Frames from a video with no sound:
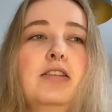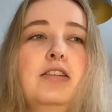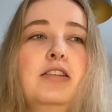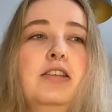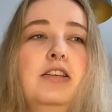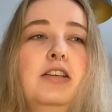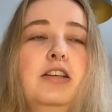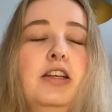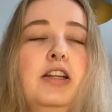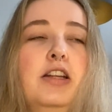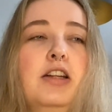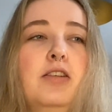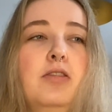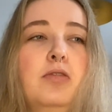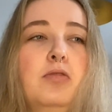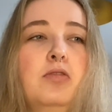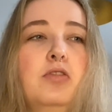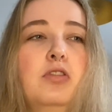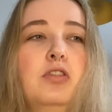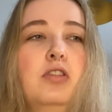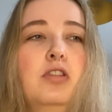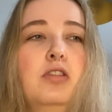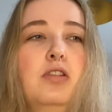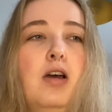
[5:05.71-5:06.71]
you know,
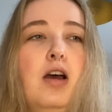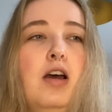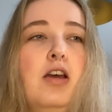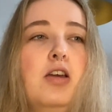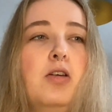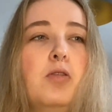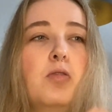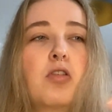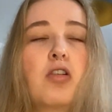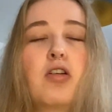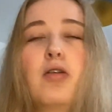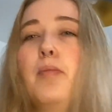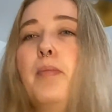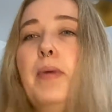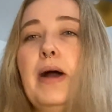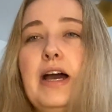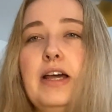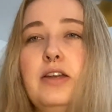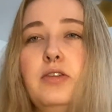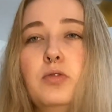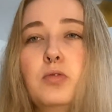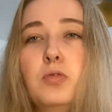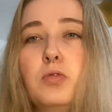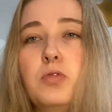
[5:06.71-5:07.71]
who are a
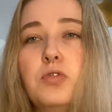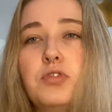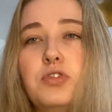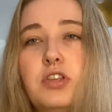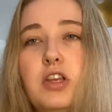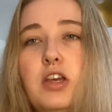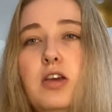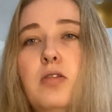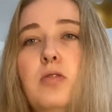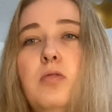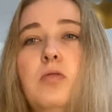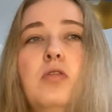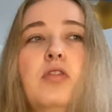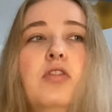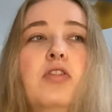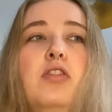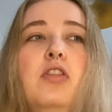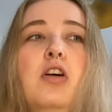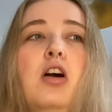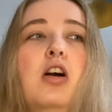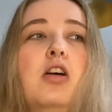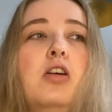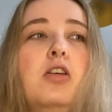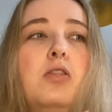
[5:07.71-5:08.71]
band also,
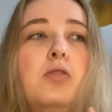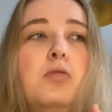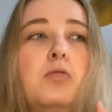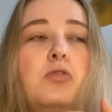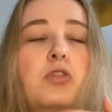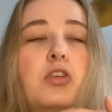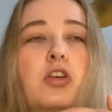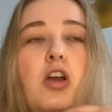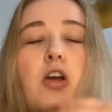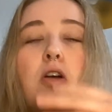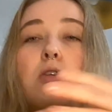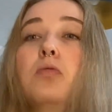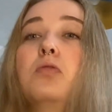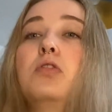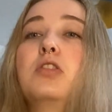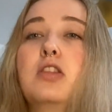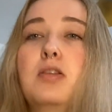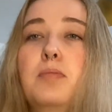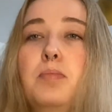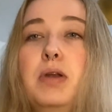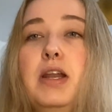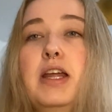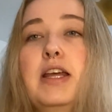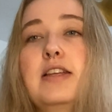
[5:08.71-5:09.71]
who go to the
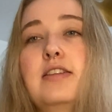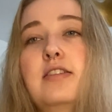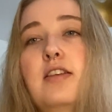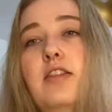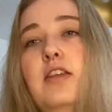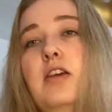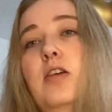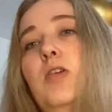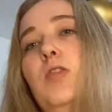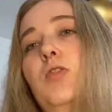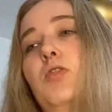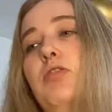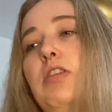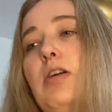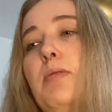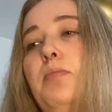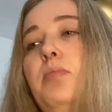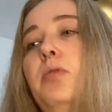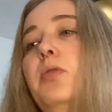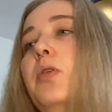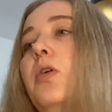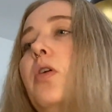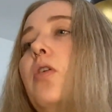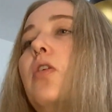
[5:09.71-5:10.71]
place that they got
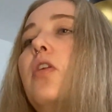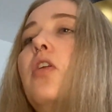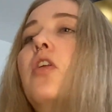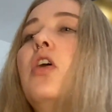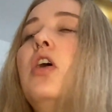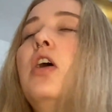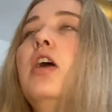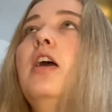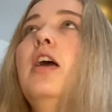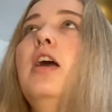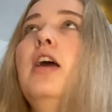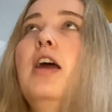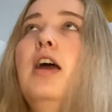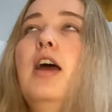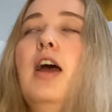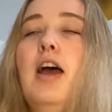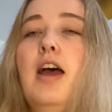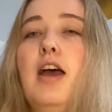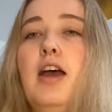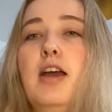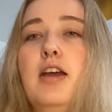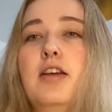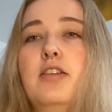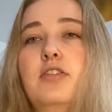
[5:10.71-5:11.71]
trampled on,
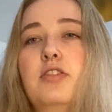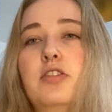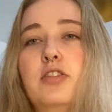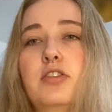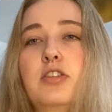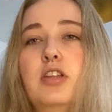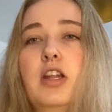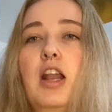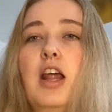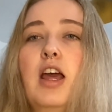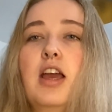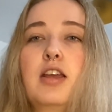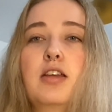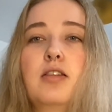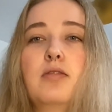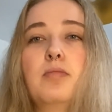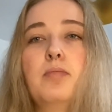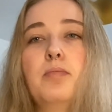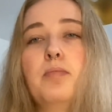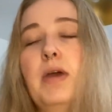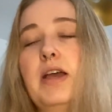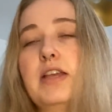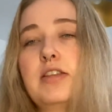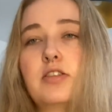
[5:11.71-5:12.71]
just to like
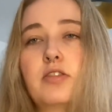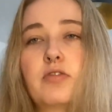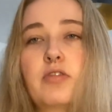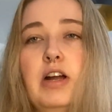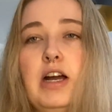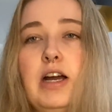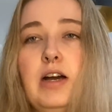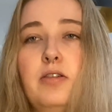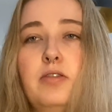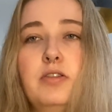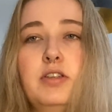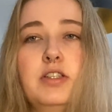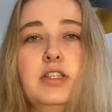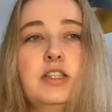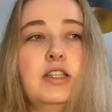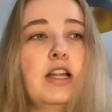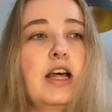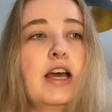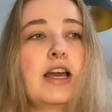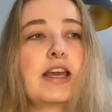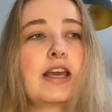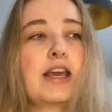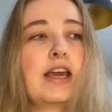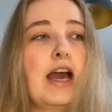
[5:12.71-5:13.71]
mess around and
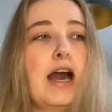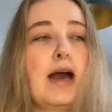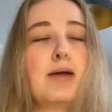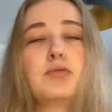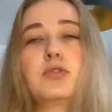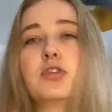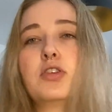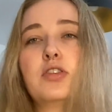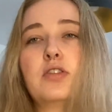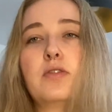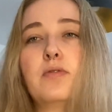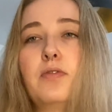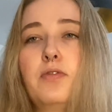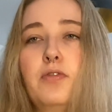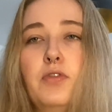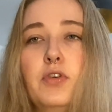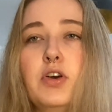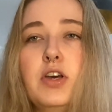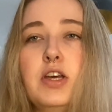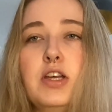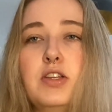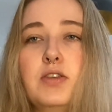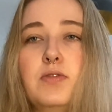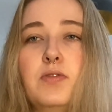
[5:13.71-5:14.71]
like capture some
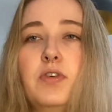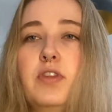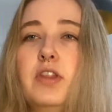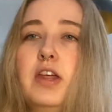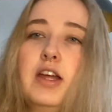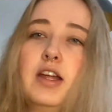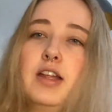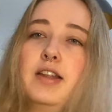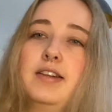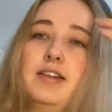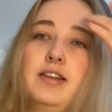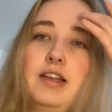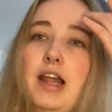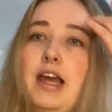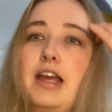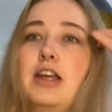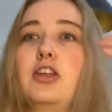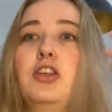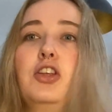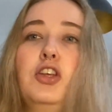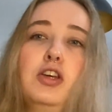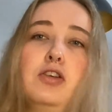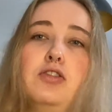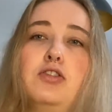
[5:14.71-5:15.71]
footage for their like
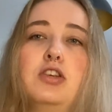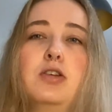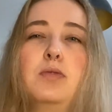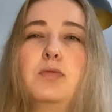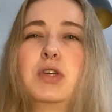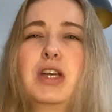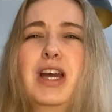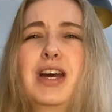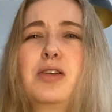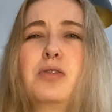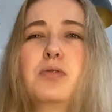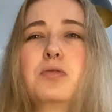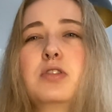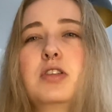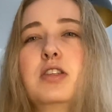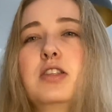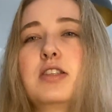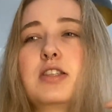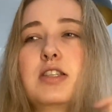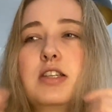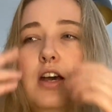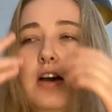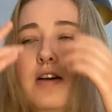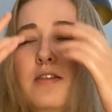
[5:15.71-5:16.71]
YouTube channels and
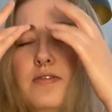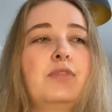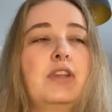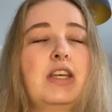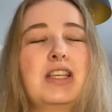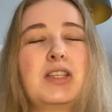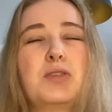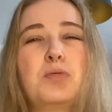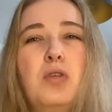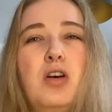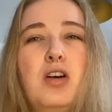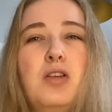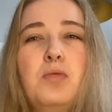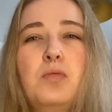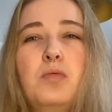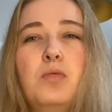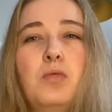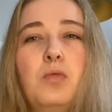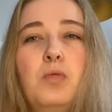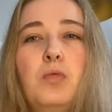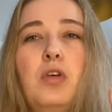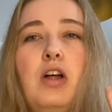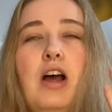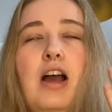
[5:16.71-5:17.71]
stuff. This one,
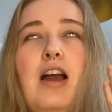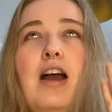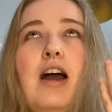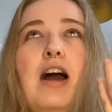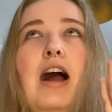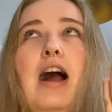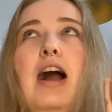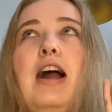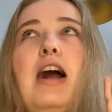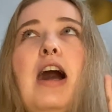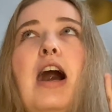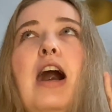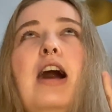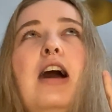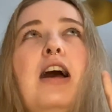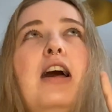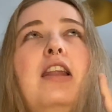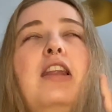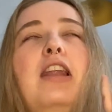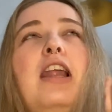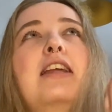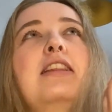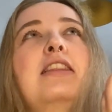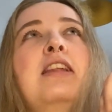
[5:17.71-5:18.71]
I
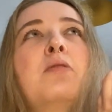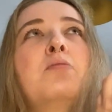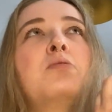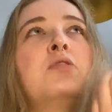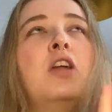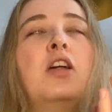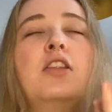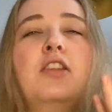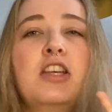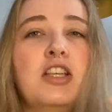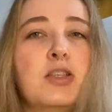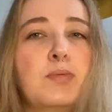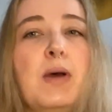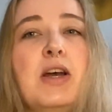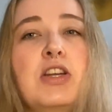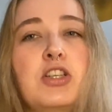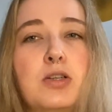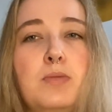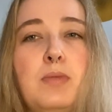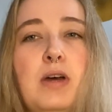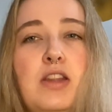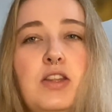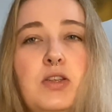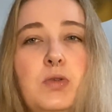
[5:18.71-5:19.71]
like, there was nothing special
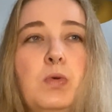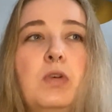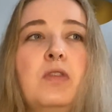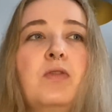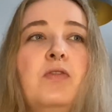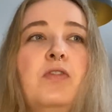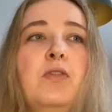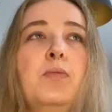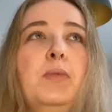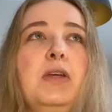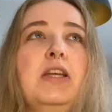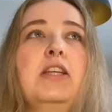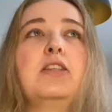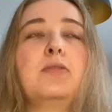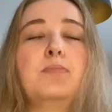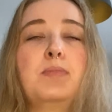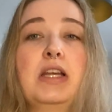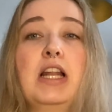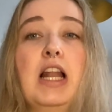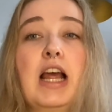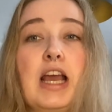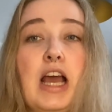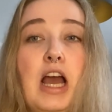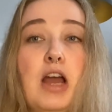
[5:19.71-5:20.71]
about this one for me to be
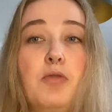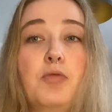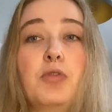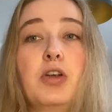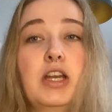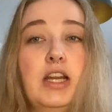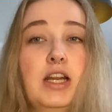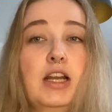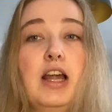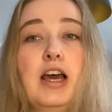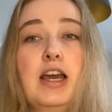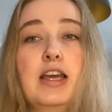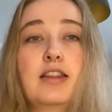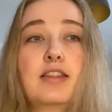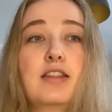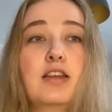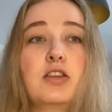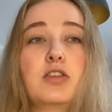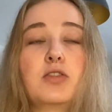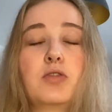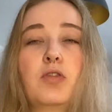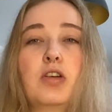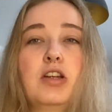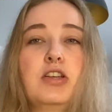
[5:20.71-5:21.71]
like I really like
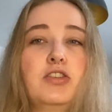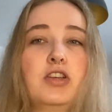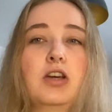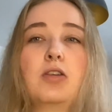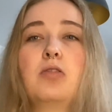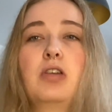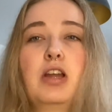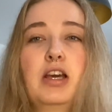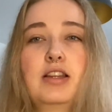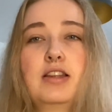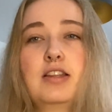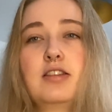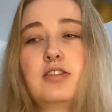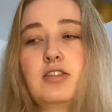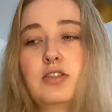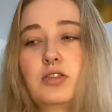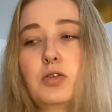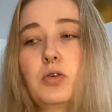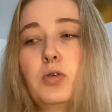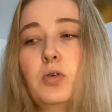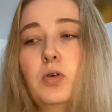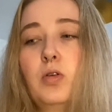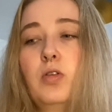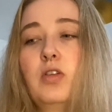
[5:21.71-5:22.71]
this or I don't like this
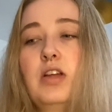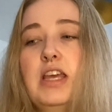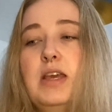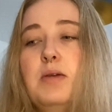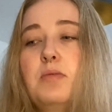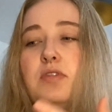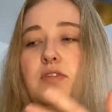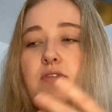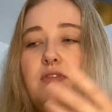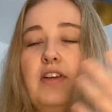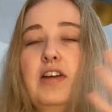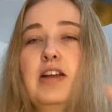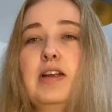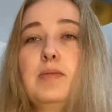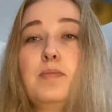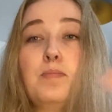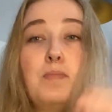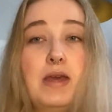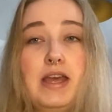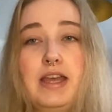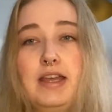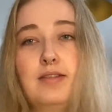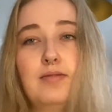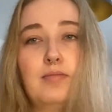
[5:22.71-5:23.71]
at all. It was very
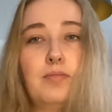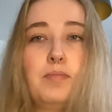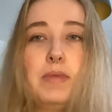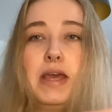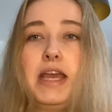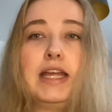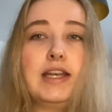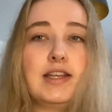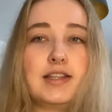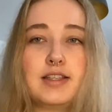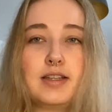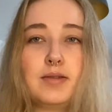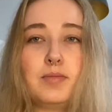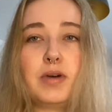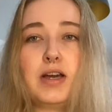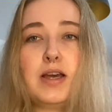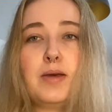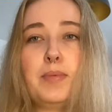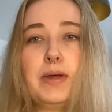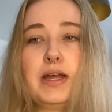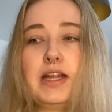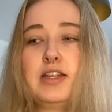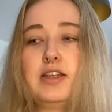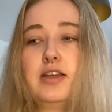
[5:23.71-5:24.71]
mid in my
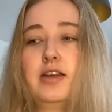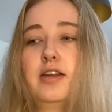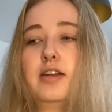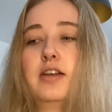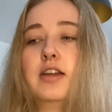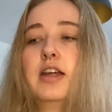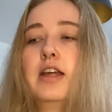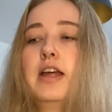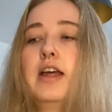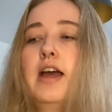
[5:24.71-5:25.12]
opinion.